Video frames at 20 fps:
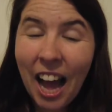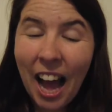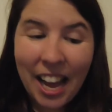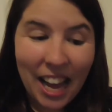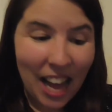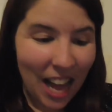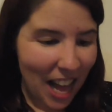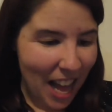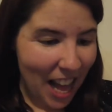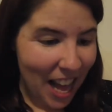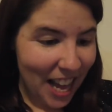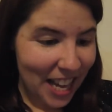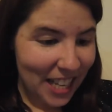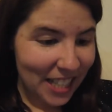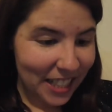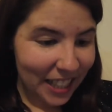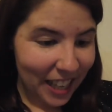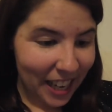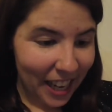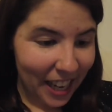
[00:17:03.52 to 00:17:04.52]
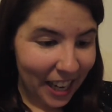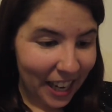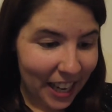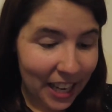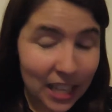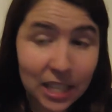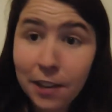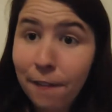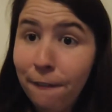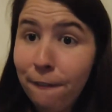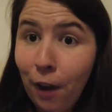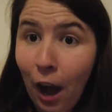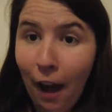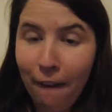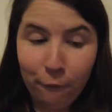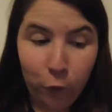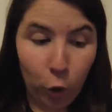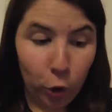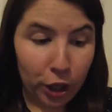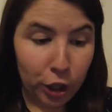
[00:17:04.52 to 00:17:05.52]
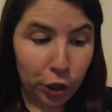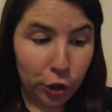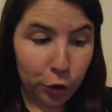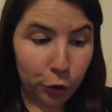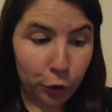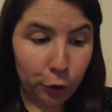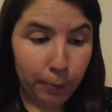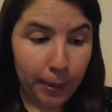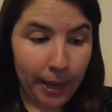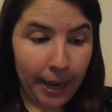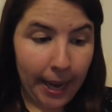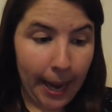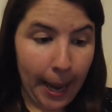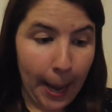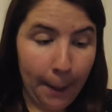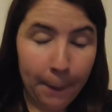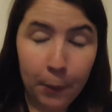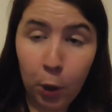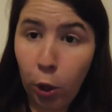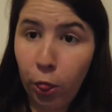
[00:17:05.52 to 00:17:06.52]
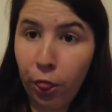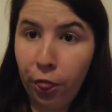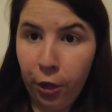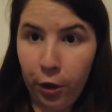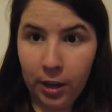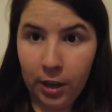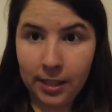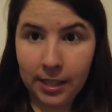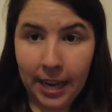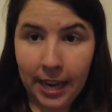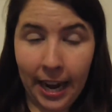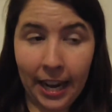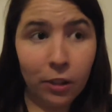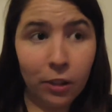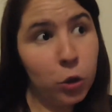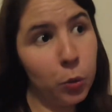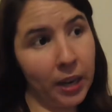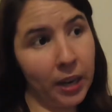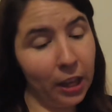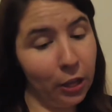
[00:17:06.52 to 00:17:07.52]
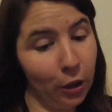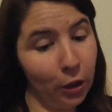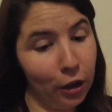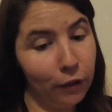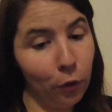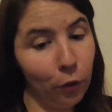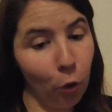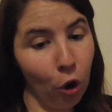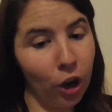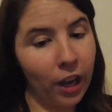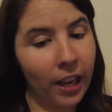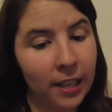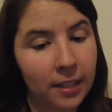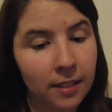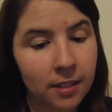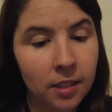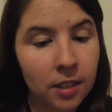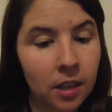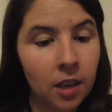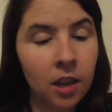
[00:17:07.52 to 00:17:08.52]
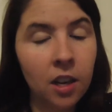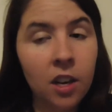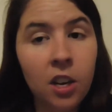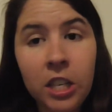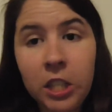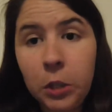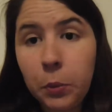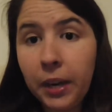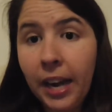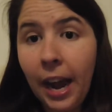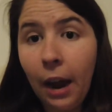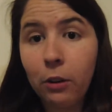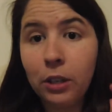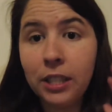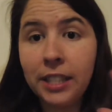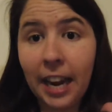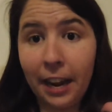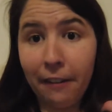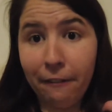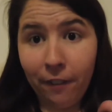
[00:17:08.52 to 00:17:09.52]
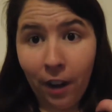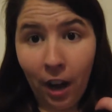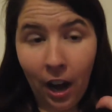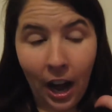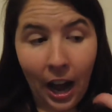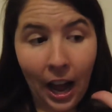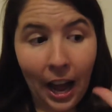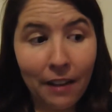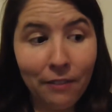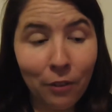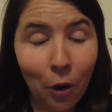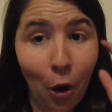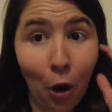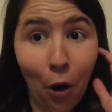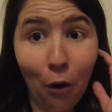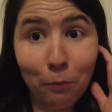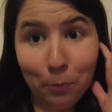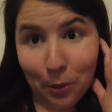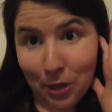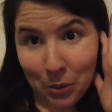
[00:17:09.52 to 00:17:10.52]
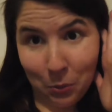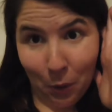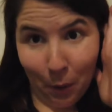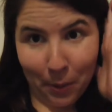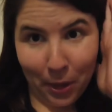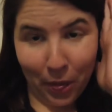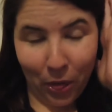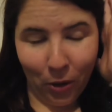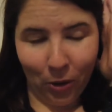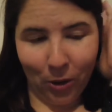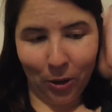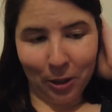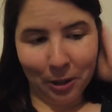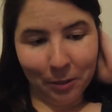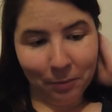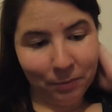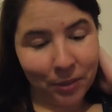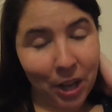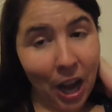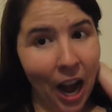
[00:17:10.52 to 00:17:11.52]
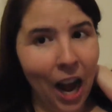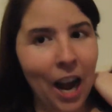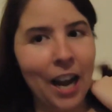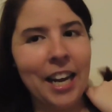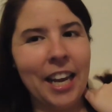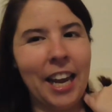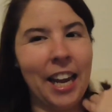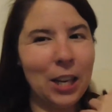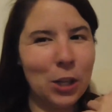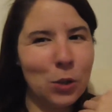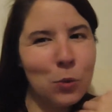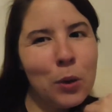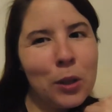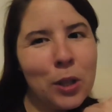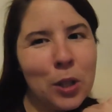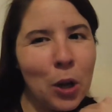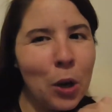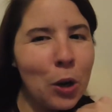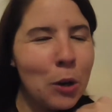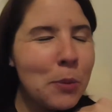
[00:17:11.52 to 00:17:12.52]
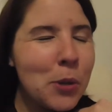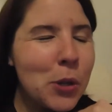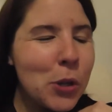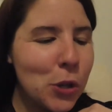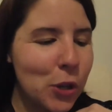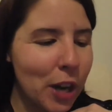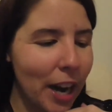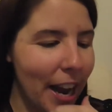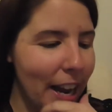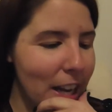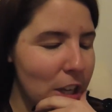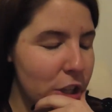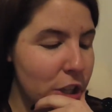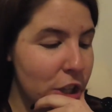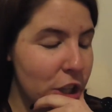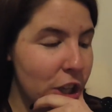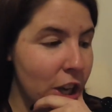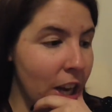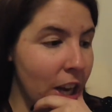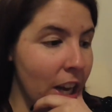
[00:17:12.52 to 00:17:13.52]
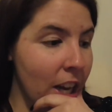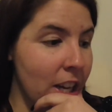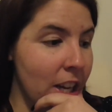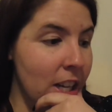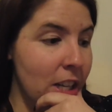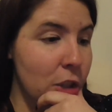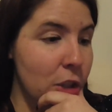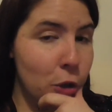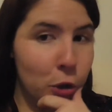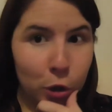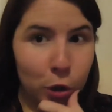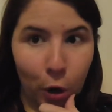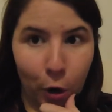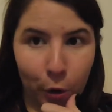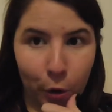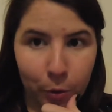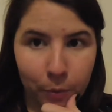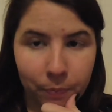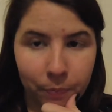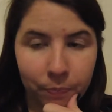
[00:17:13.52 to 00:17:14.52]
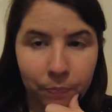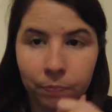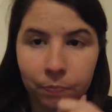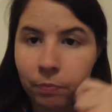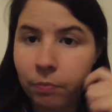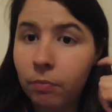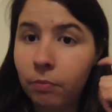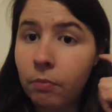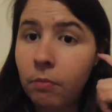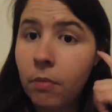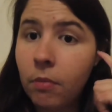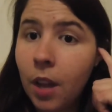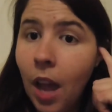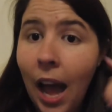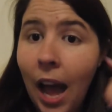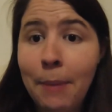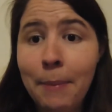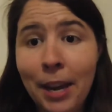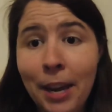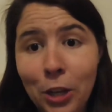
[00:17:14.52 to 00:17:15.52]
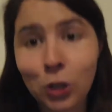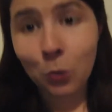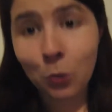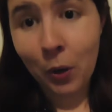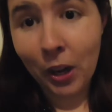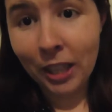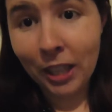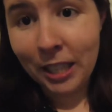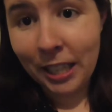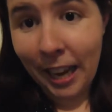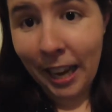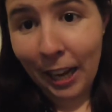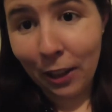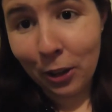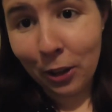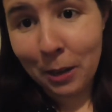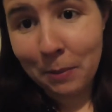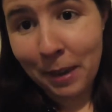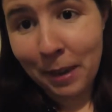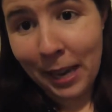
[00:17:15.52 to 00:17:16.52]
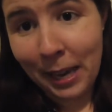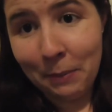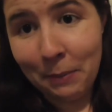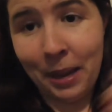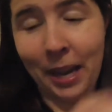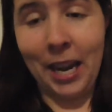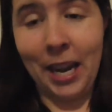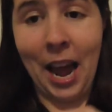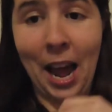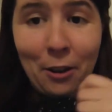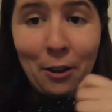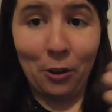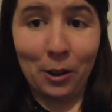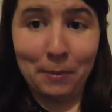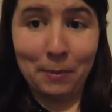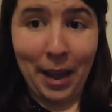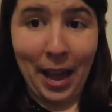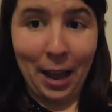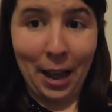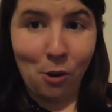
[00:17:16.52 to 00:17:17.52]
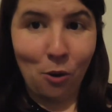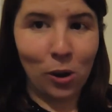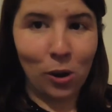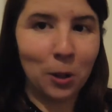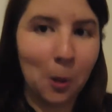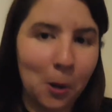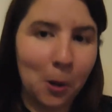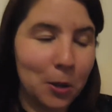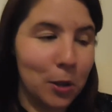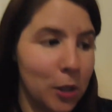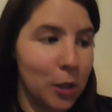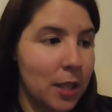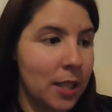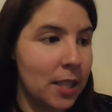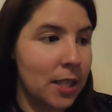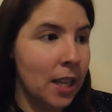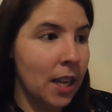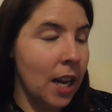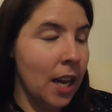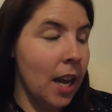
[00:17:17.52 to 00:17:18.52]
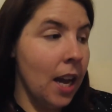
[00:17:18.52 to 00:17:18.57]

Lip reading: Hi guys, it is 5:42 p.m. on Thursday, the 23rd of August. So we're now on day five of BookSwapAthon, kind of getting towards the home stretch. So I made it to work today. Look at me being an adult in my adult clothes.